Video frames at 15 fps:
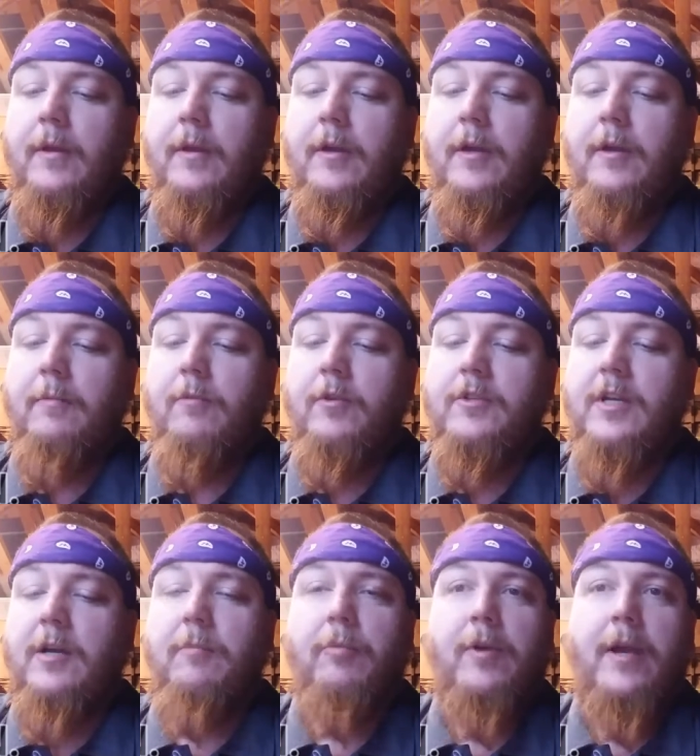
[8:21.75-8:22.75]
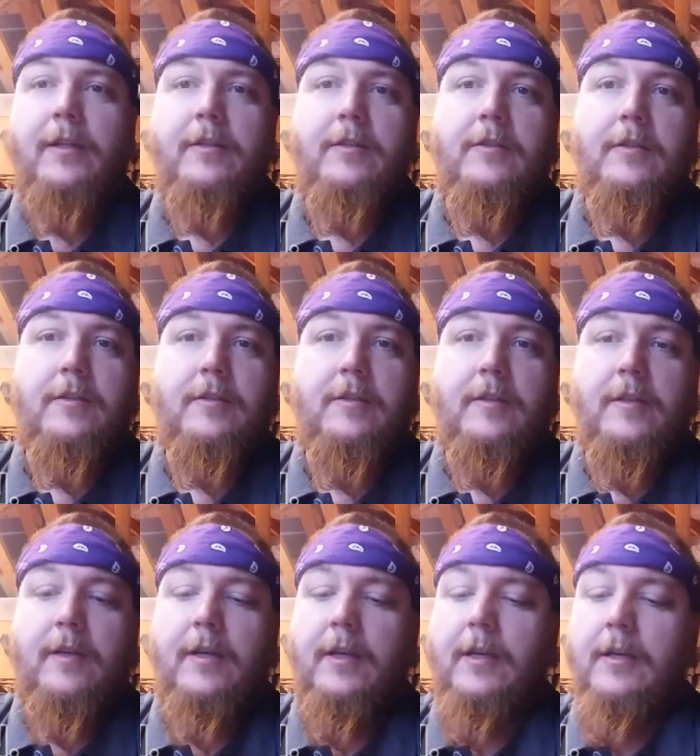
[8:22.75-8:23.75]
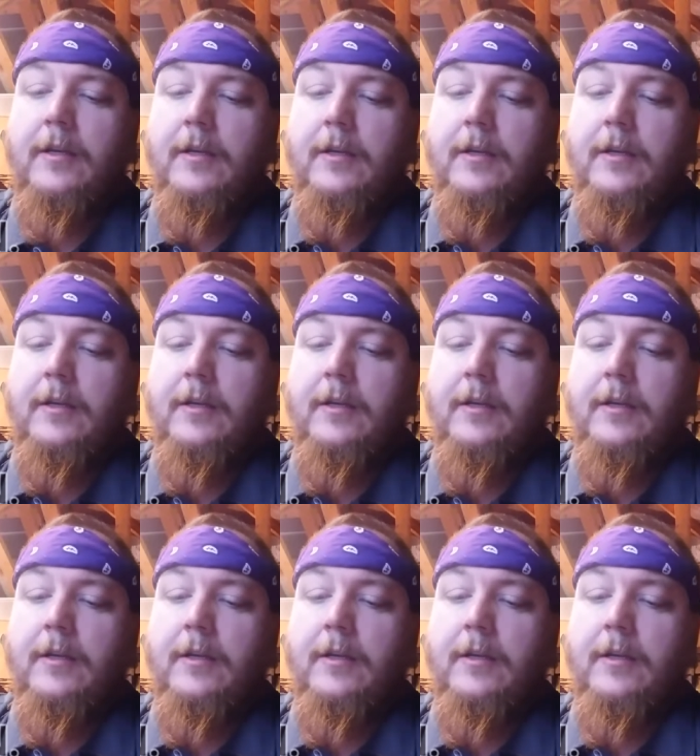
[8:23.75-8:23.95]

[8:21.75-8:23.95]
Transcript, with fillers: Um, was out practicing today,